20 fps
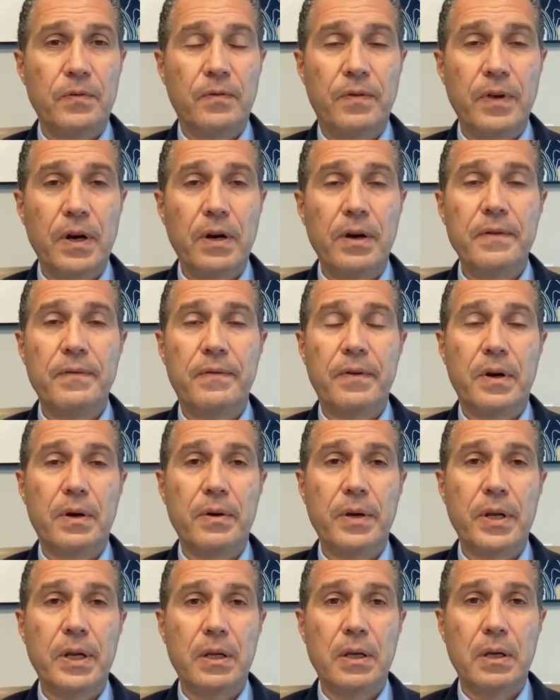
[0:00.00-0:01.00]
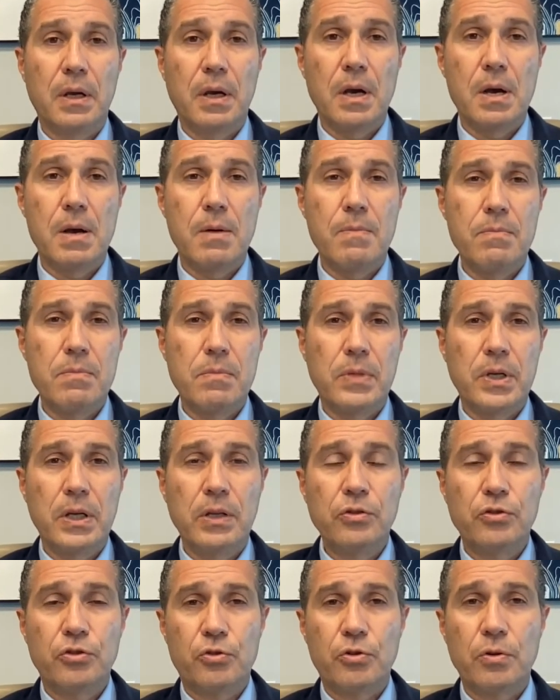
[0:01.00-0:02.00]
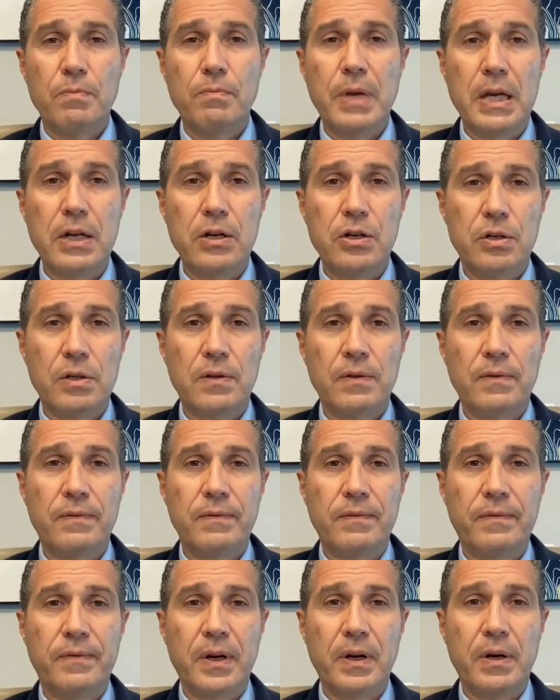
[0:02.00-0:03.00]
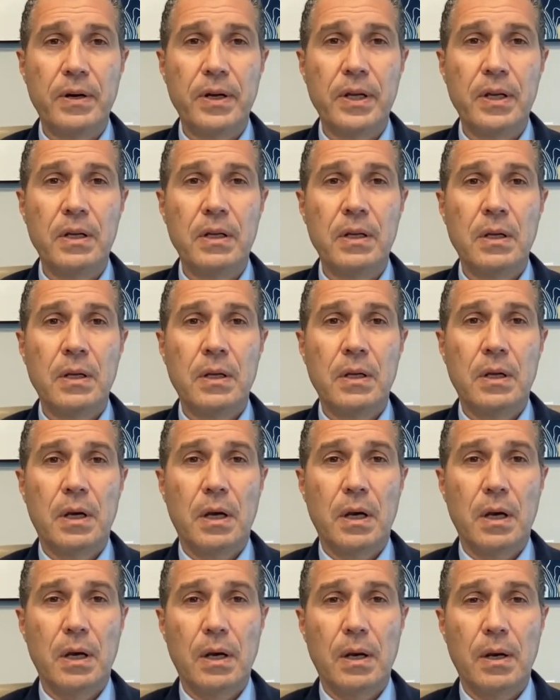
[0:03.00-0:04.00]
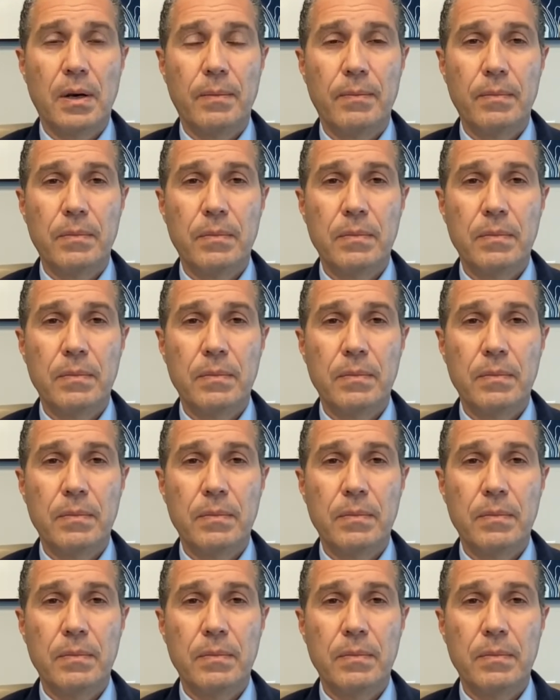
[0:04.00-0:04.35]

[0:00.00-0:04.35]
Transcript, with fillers: very, very um, instrumental, very, um,